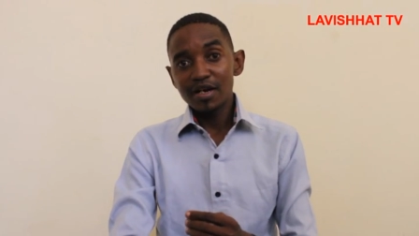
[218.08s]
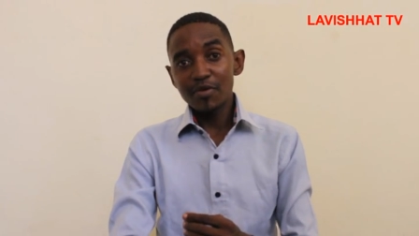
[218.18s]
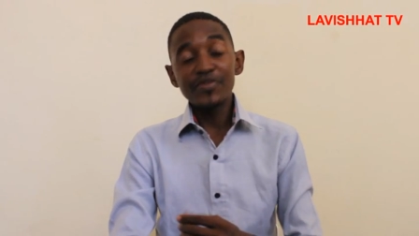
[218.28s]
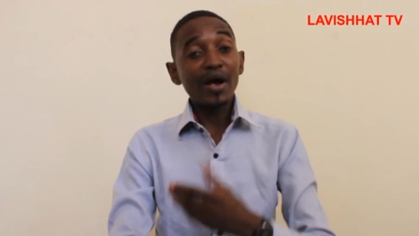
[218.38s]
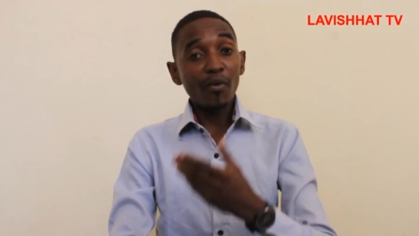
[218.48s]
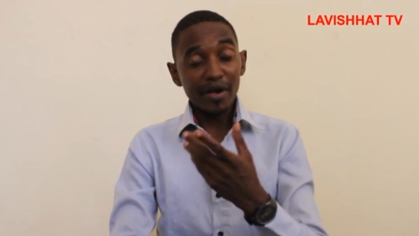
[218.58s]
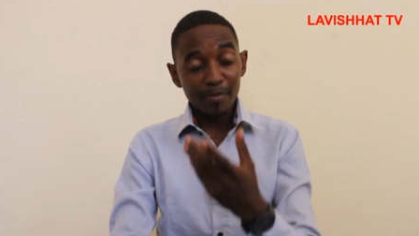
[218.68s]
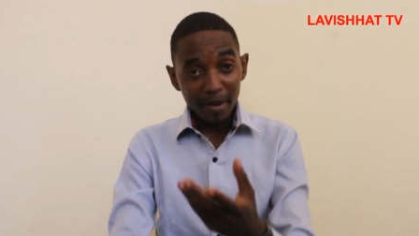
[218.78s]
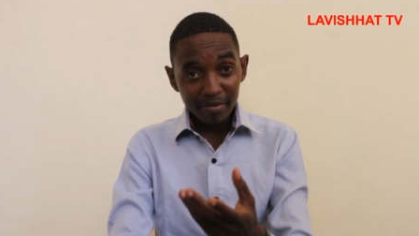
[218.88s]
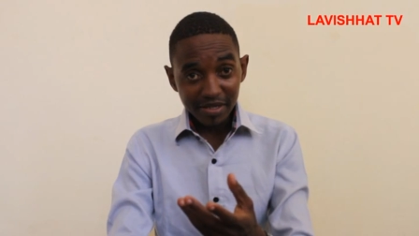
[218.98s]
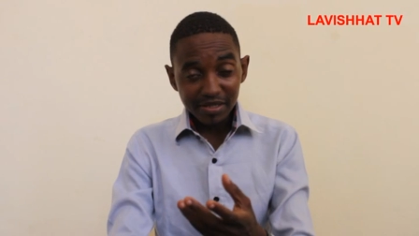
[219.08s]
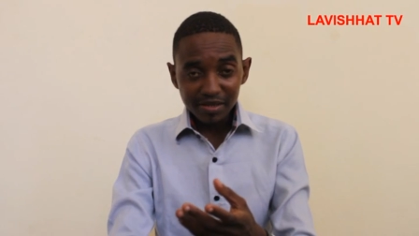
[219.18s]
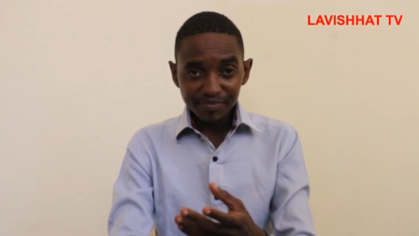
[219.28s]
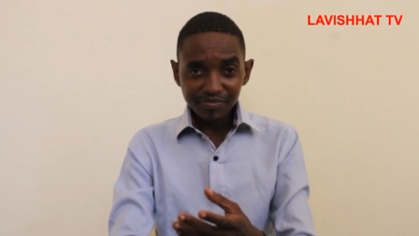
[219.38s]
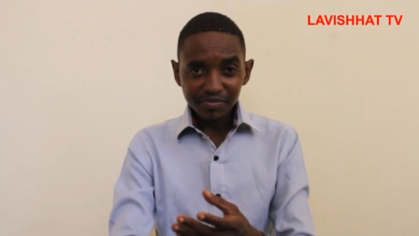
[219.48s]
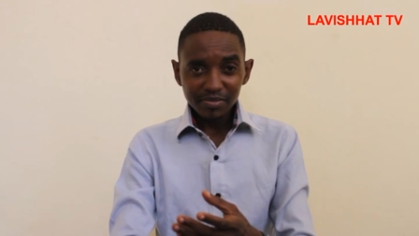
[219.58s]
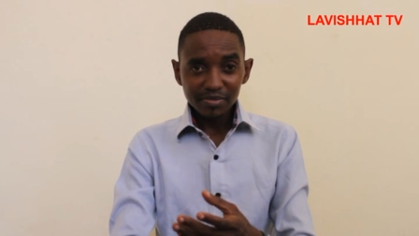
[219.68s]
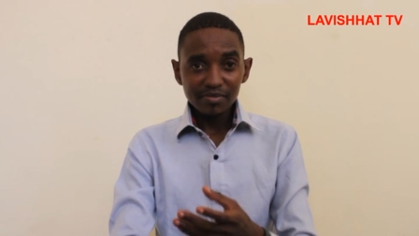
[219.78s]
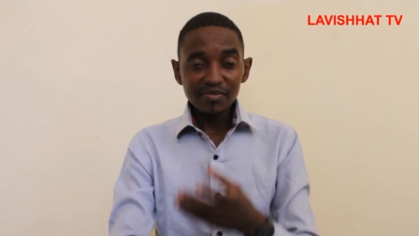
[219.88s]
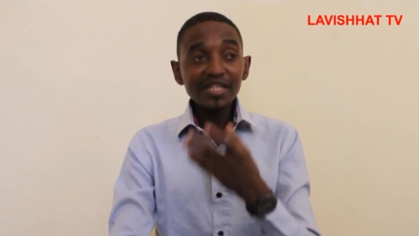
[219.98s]
with our republics
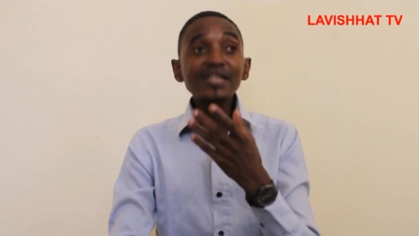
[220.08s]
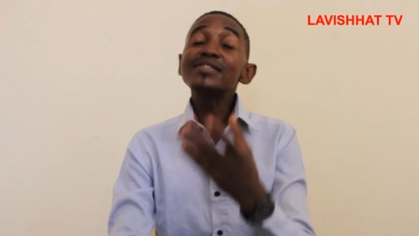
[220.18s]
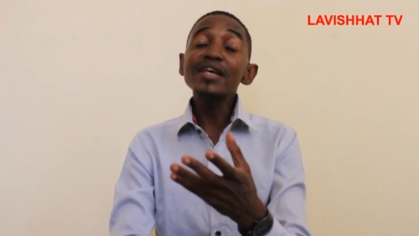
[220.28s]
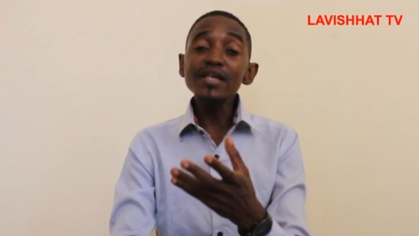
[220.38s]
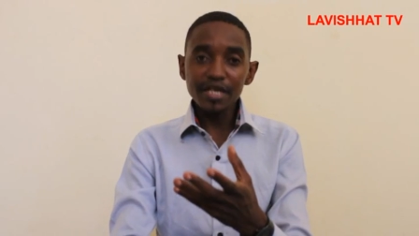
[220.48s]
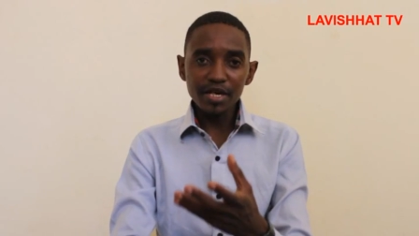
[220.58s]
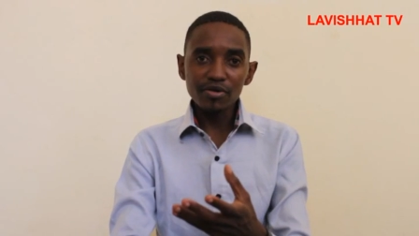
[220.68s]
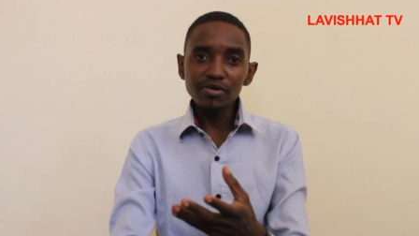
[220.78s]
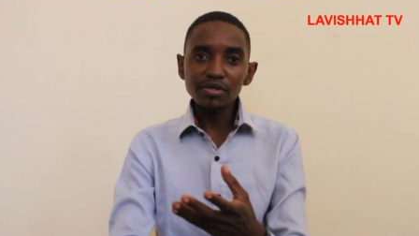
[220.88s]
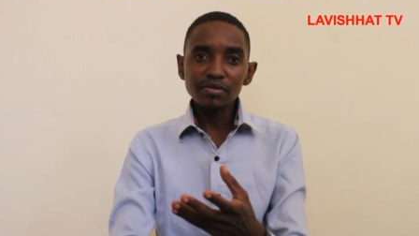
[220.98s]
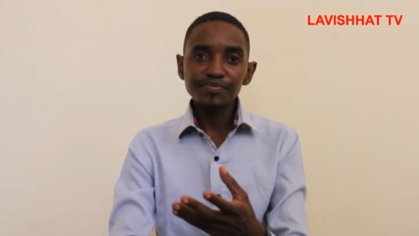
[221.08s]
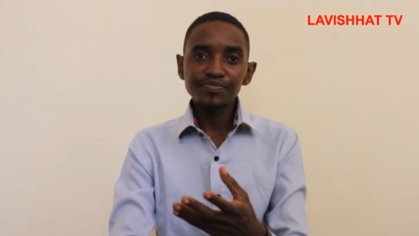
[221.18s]
stay indoors,